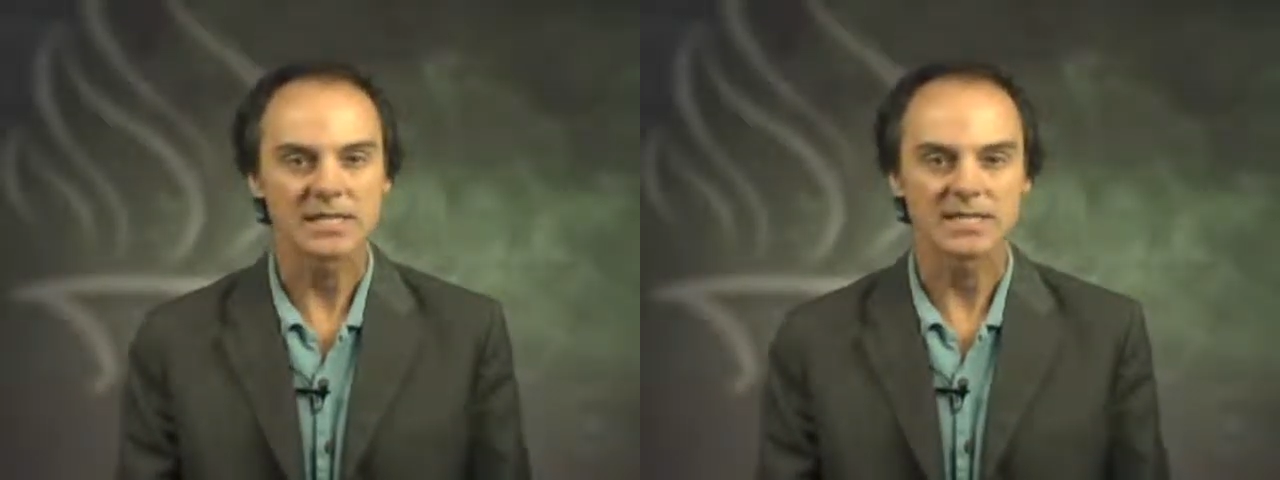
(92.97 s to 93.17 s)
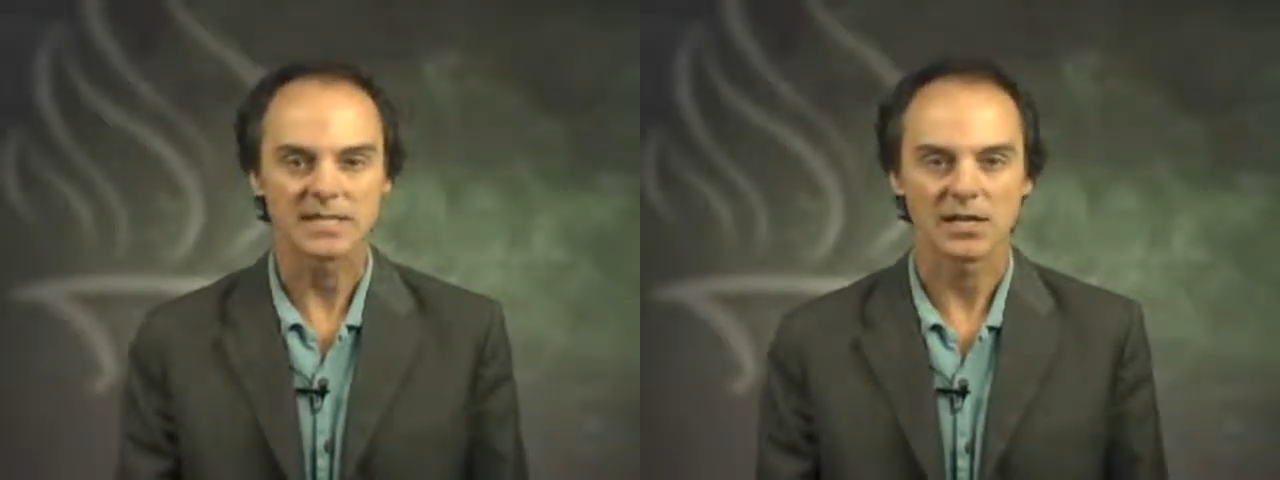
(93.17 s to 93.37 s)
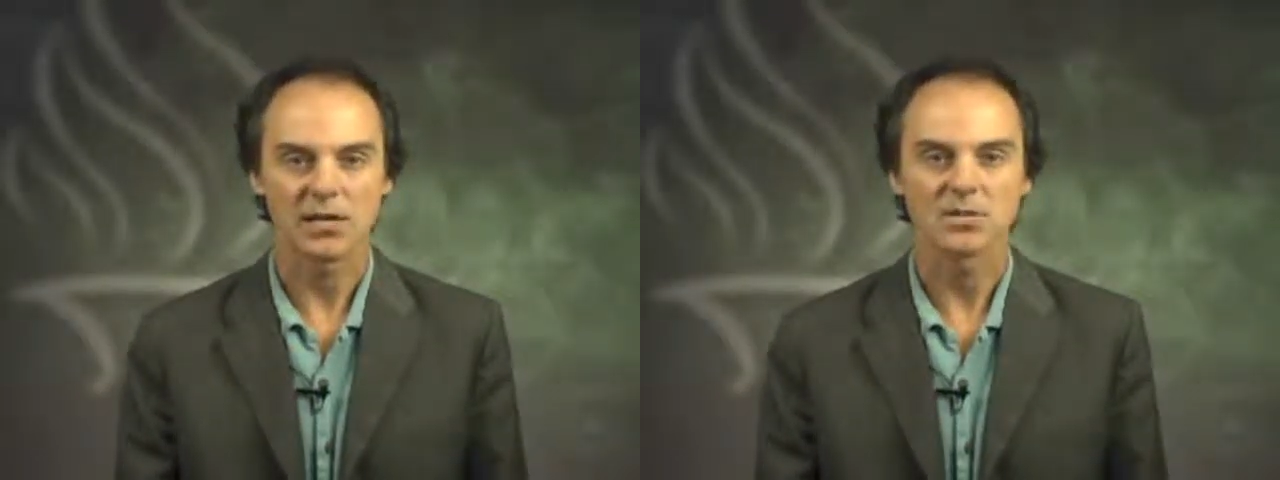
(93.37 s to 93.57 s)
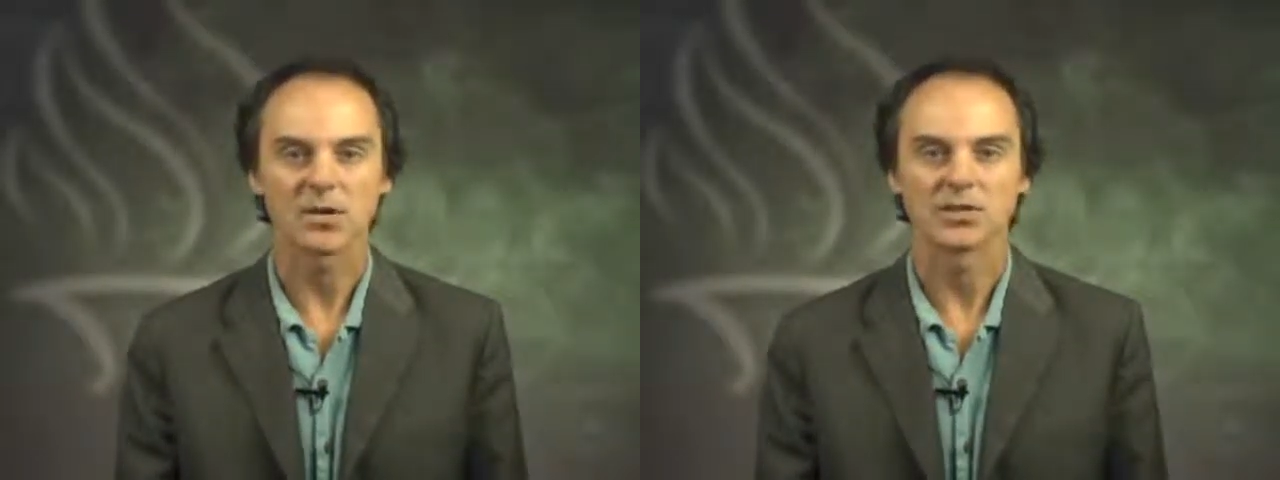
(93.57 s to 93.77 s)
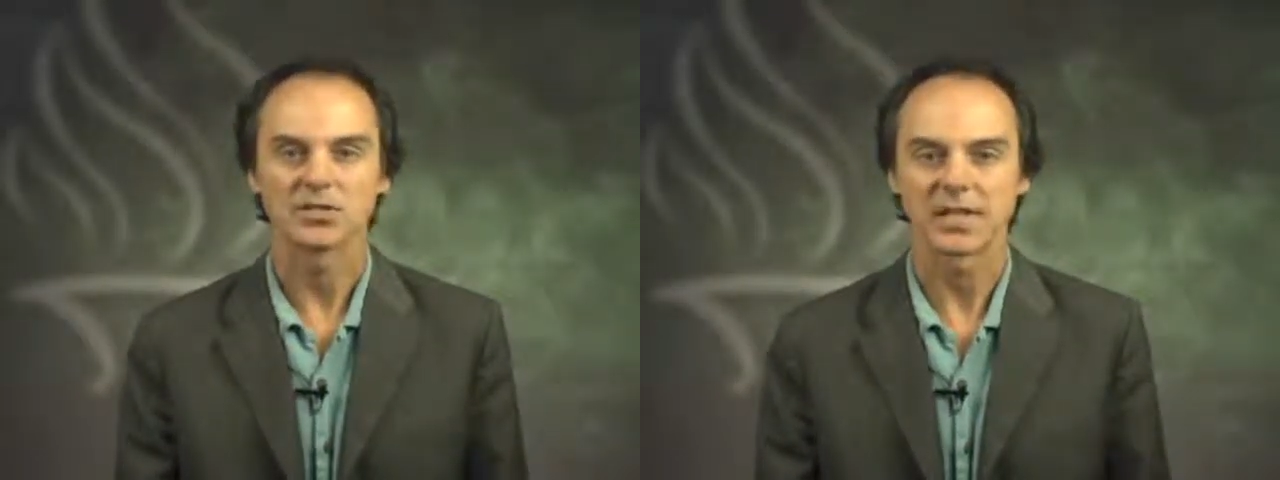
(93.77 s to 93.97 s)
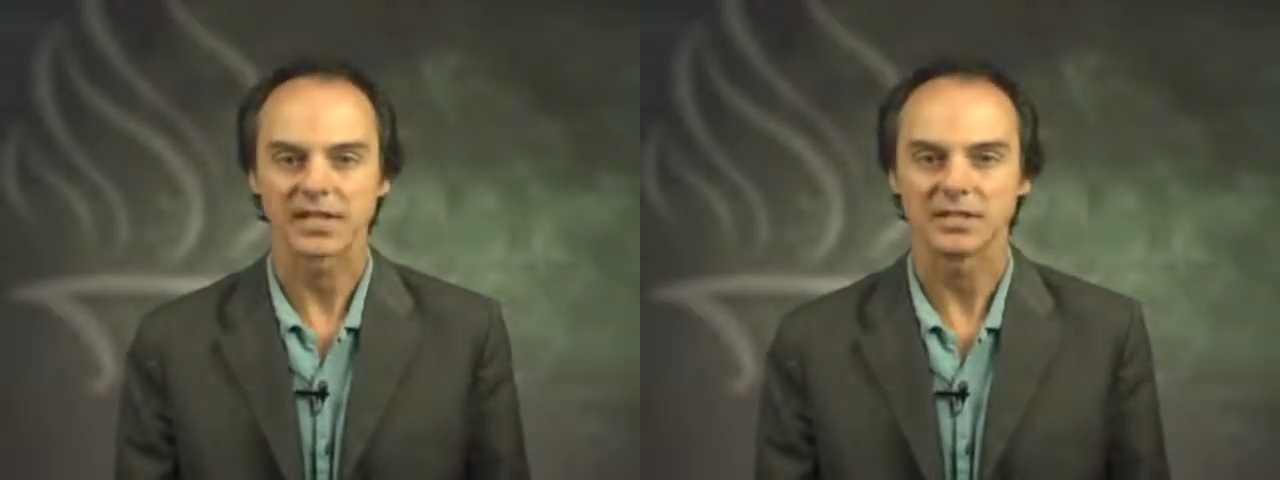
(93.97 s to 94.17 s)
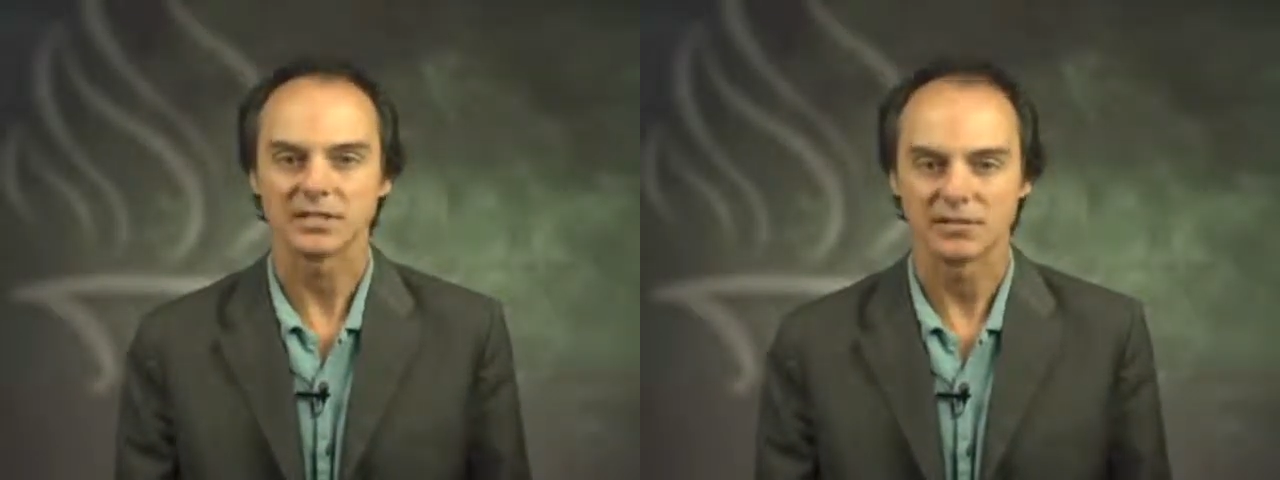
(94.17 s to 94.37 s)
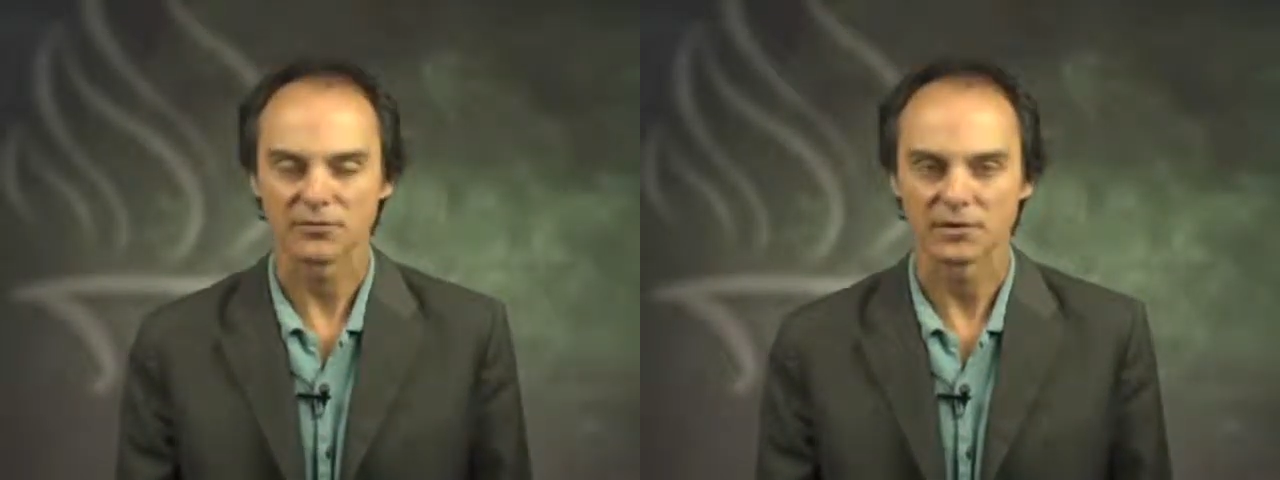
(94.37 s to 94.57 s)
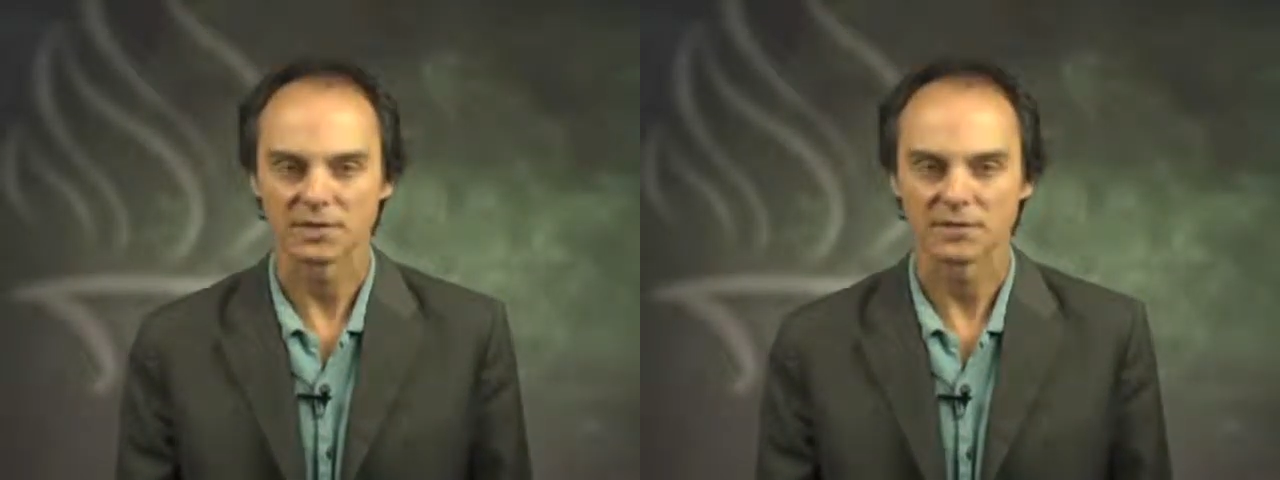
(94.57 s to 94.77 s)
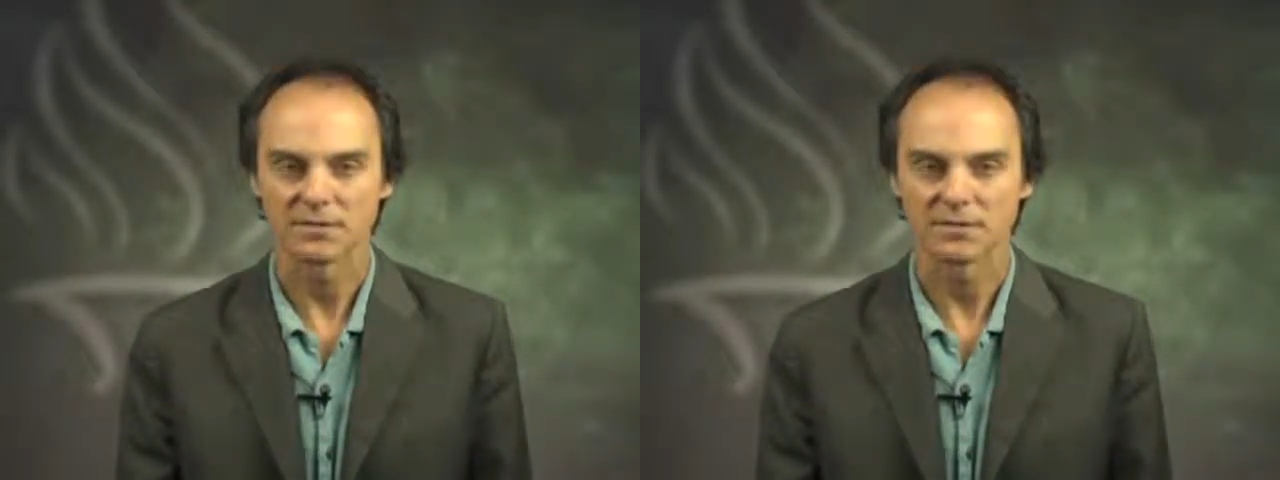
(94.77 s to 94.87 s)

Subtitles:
that cells are genetically different.